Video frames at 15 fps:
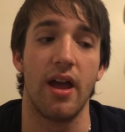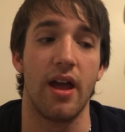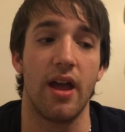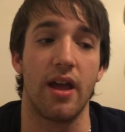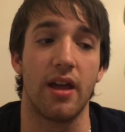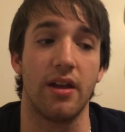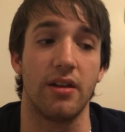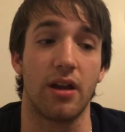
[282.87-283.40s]

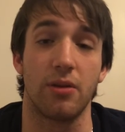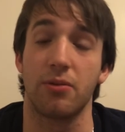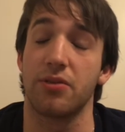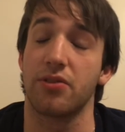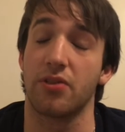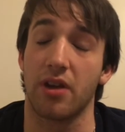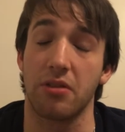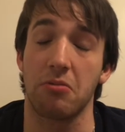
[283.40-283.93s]
And I
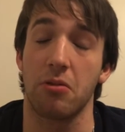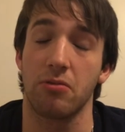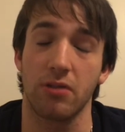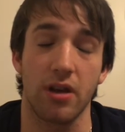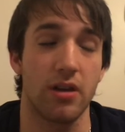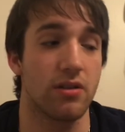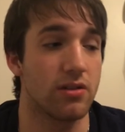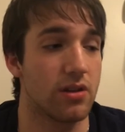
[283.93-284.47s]
was like,
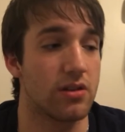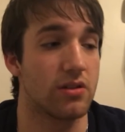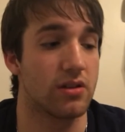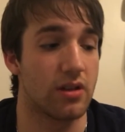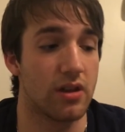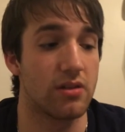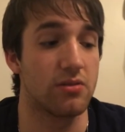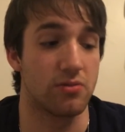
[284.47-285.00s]
okay,
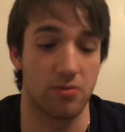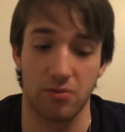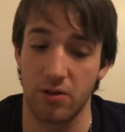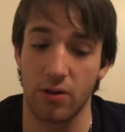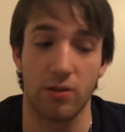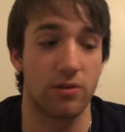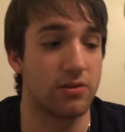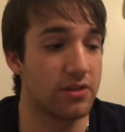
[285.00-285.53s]

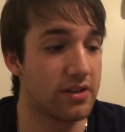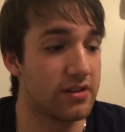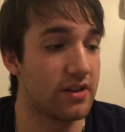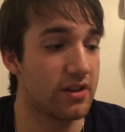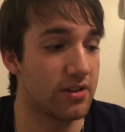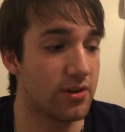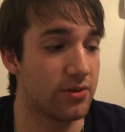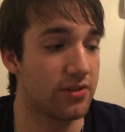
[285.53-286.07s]
girl can take
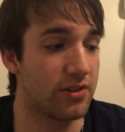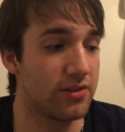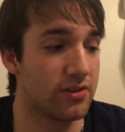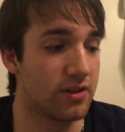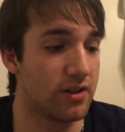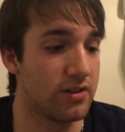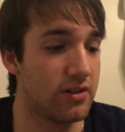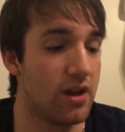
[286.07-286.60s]
notes, that's
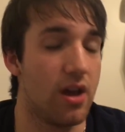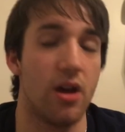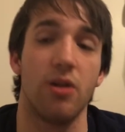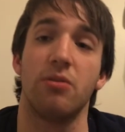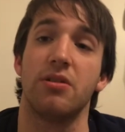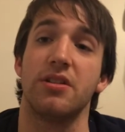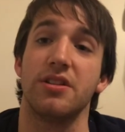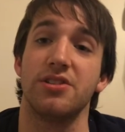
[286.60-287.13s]
good.
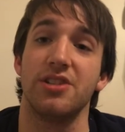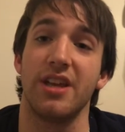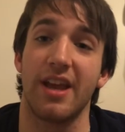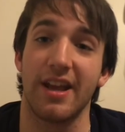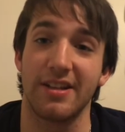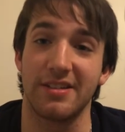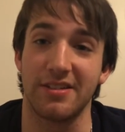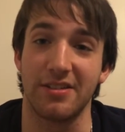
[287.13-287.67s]
Well, then she
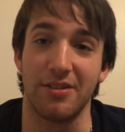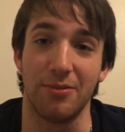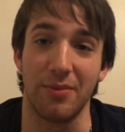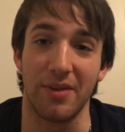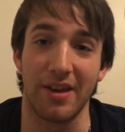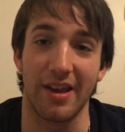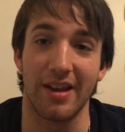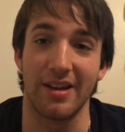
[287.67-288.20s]
hands it to
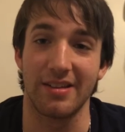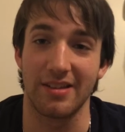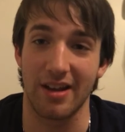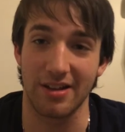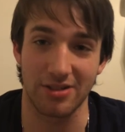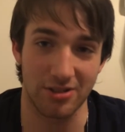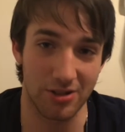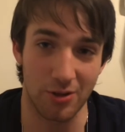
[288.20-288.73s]
me, and it's
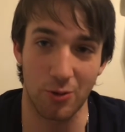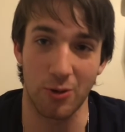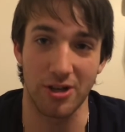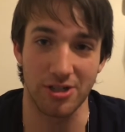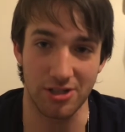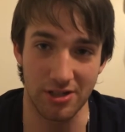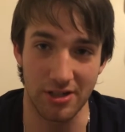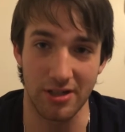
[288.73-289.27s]
actually a
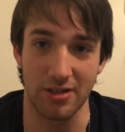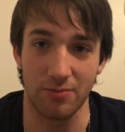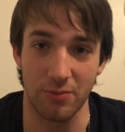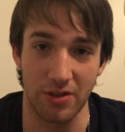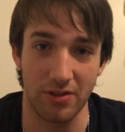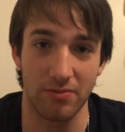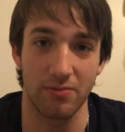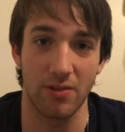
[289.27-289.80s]
question, and
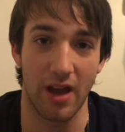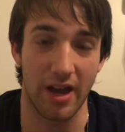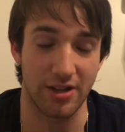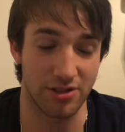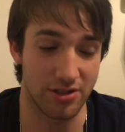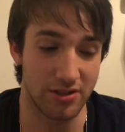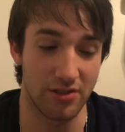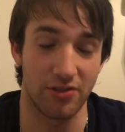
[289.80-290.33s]
we
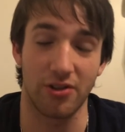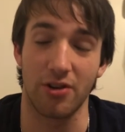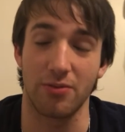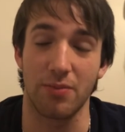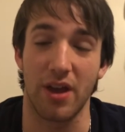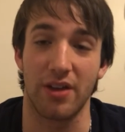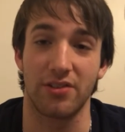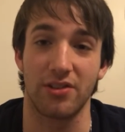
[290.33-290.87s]
actually start
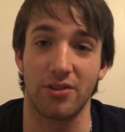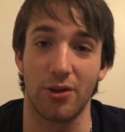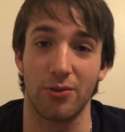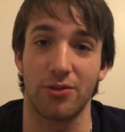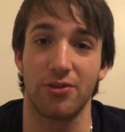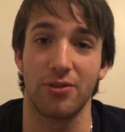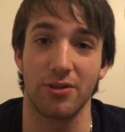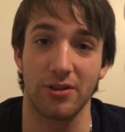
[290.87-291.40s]
passing
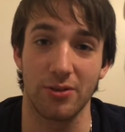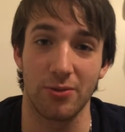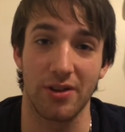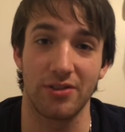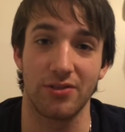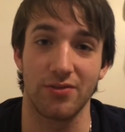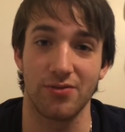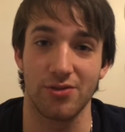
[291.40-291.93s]
notes during the
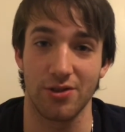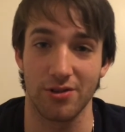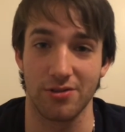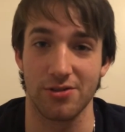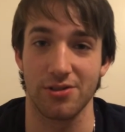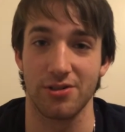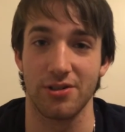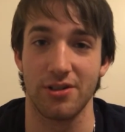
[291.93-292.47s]
rest of church.